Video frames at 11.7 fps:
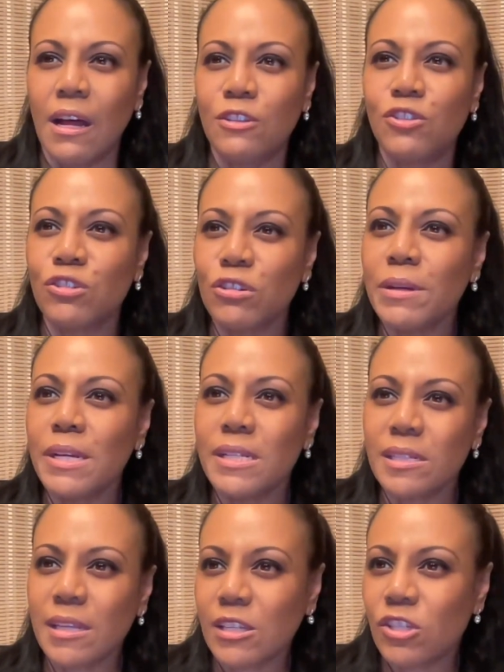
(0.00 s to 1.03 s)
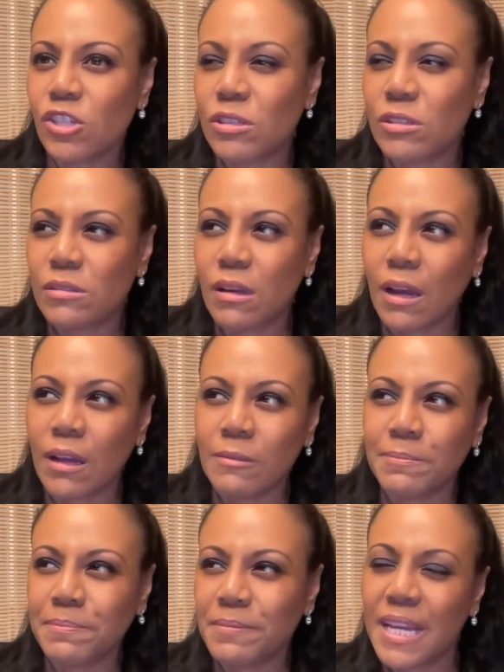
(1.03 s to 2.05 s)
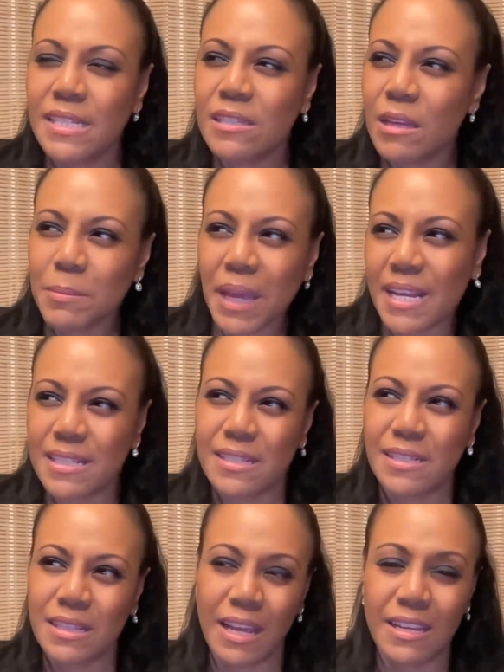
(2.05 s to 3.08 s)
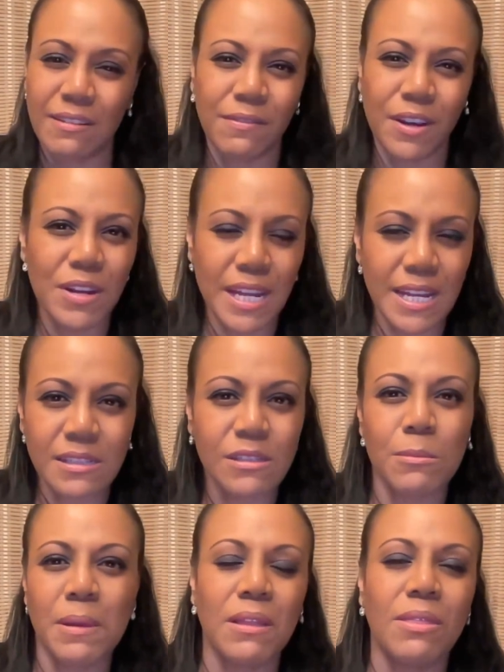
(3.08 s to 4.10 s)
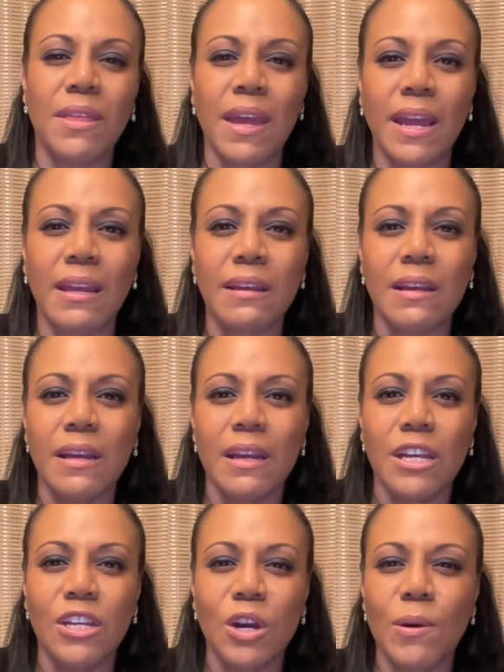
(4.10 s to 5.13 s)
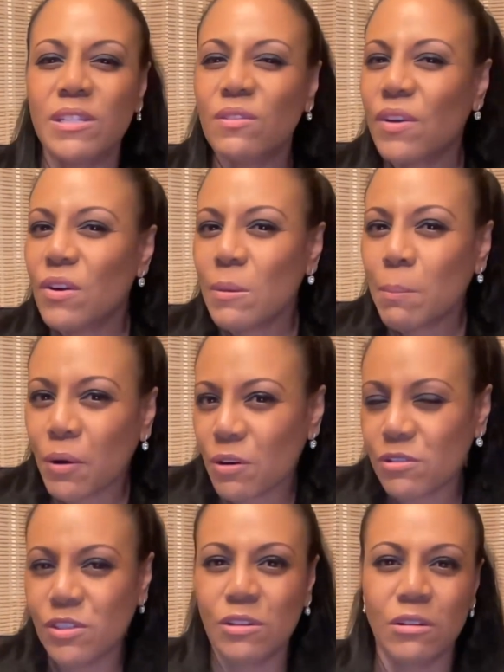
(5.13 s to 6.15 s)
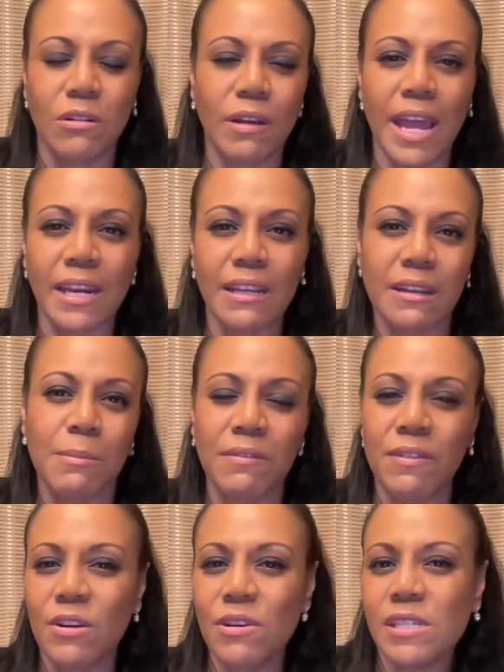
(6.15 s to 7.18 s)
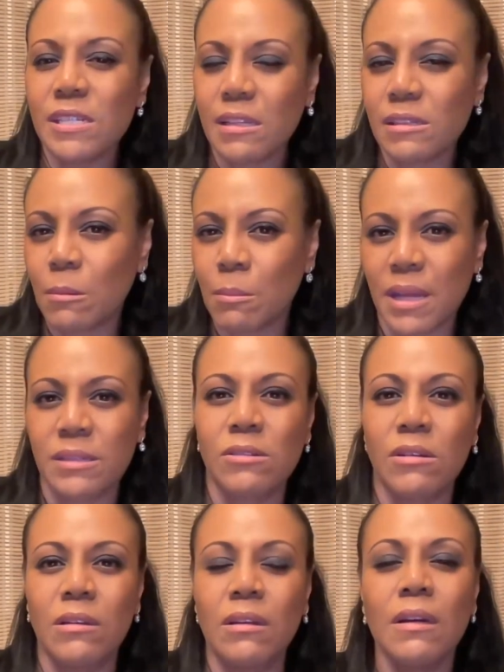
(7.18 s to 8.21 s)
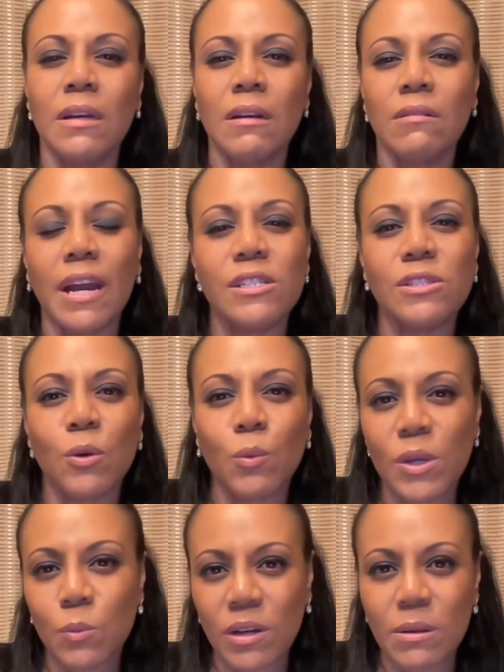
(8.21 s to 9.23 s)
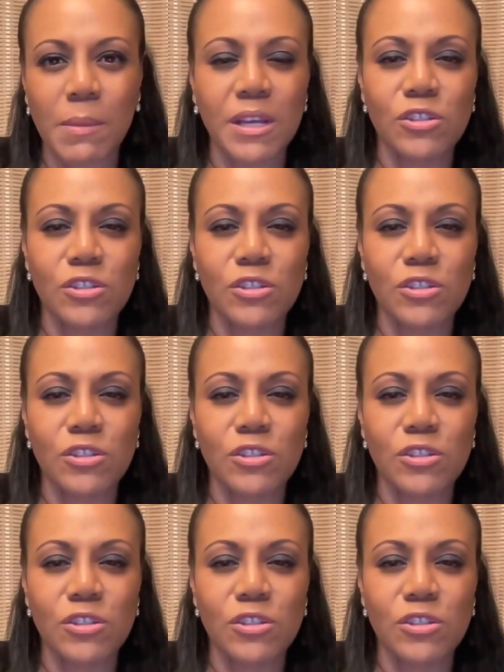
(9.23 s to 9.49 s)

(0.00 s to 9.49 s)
jewelry is such, in some cases, like a very intimate thing. It's very personal and it could be very sentimental, right? So we want to make